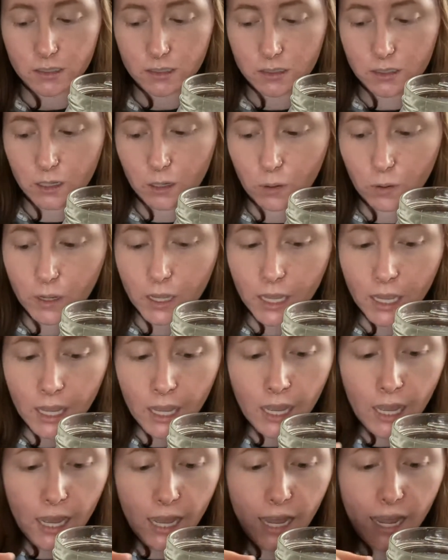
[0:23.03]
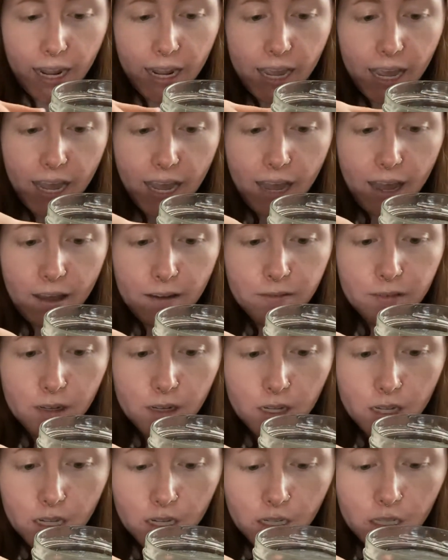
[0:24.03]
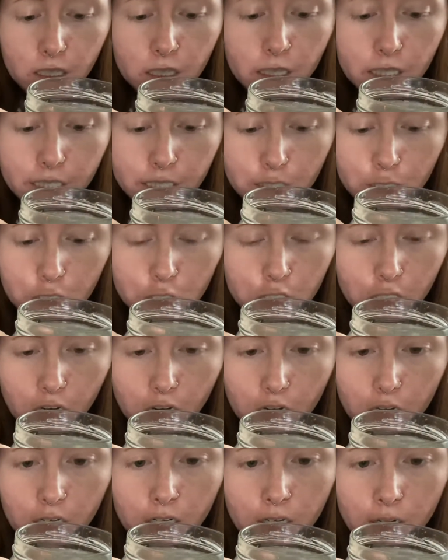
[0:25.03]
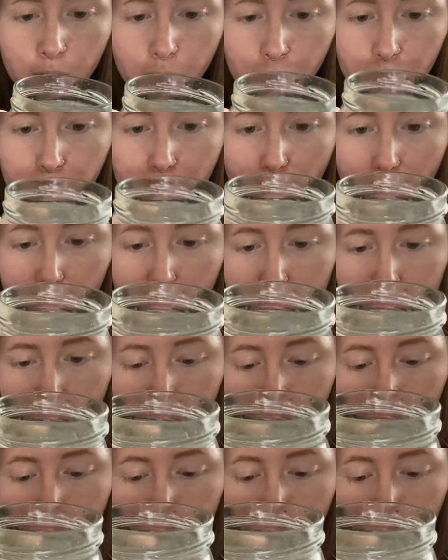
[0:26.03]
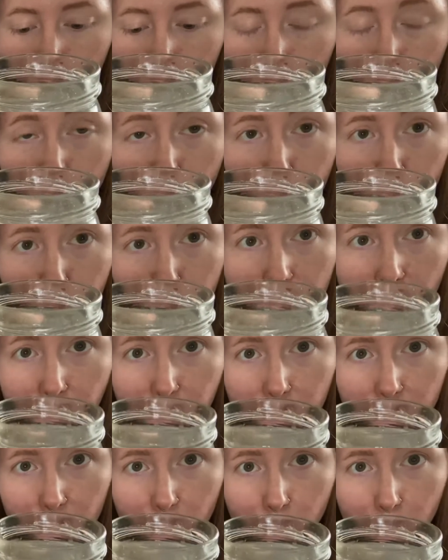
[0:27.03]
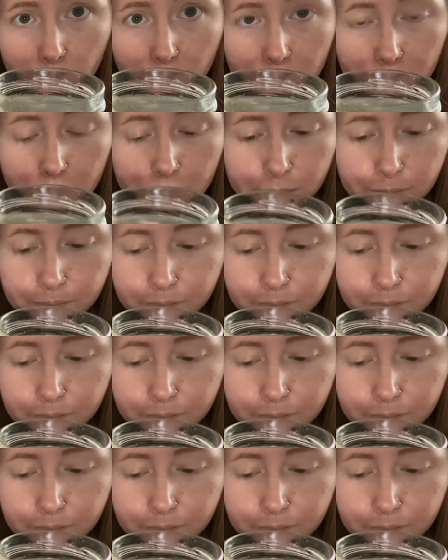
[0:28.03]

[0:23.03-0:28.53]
So I have a clear jar, mostly full of room temperature water,